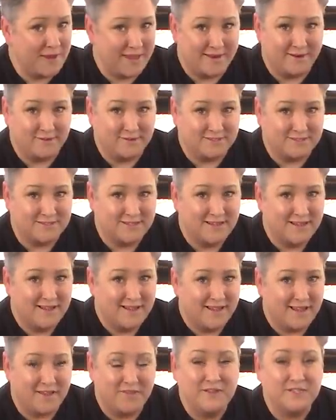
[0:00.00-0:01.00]
panels,
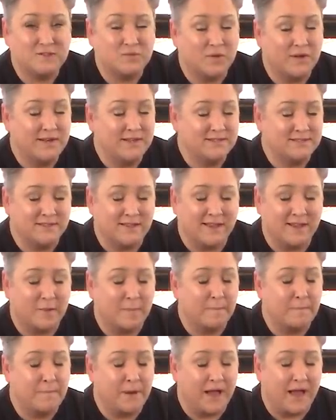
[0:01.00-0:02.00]
and this one is
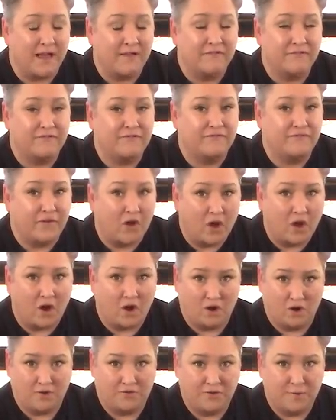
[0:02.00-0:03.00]
like by
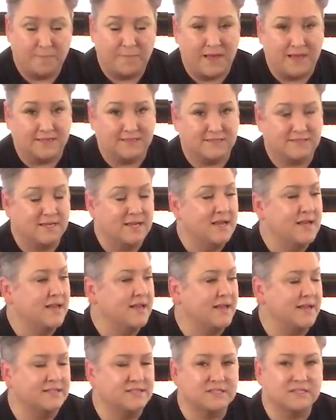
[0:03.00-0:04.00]
far the best.
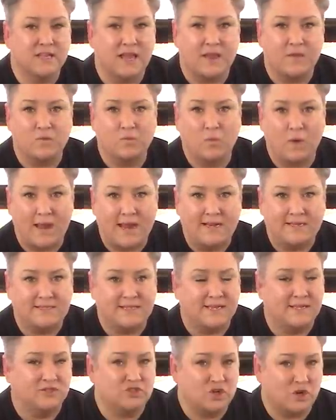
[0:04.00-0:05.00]
It's lightweight,
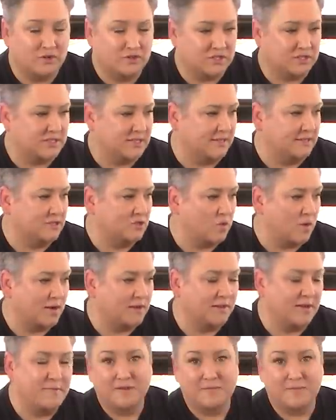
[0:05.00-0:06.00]
it charges things
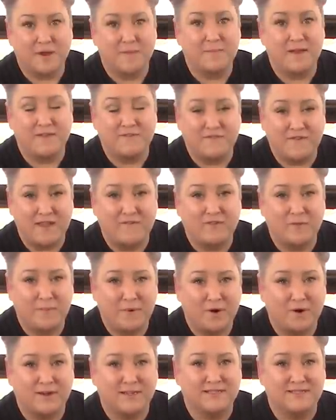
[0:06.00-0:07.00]
quickly, but my favorite
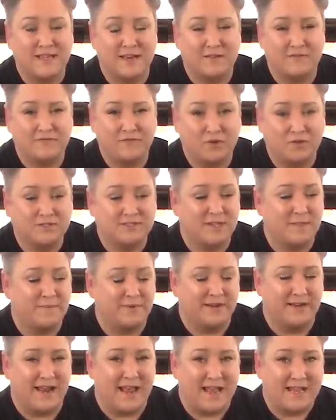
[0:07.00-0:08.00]
part is that it folds up
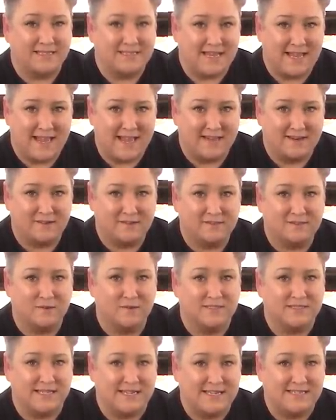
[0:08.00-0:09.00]
and it has a handle, so
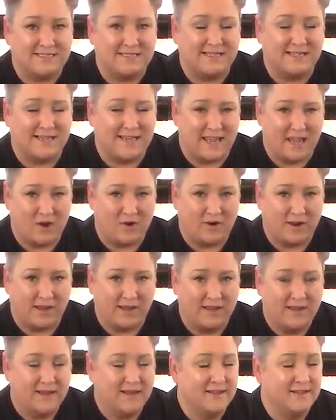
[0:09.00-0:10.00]
it's easy to
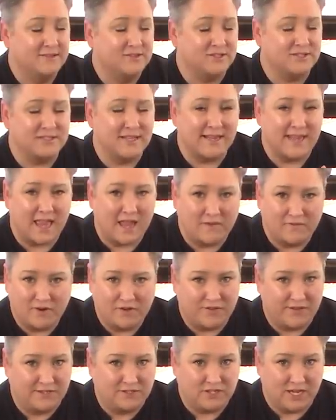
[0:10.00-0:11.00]
carry, just like
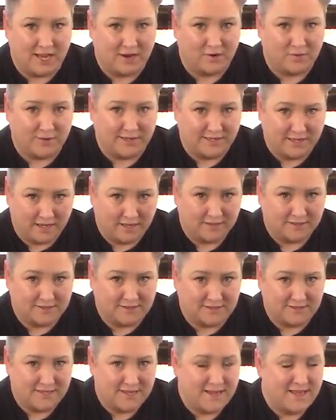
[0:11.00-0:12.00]
everything Jackery
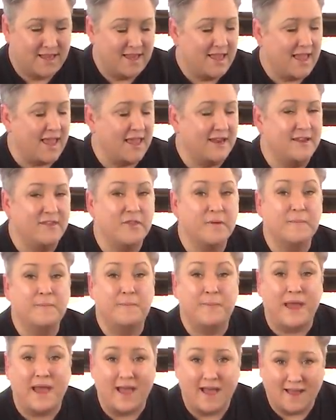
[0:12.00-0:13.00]
does. And in the
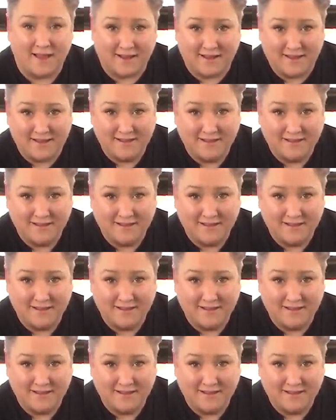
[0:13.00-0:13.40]
back,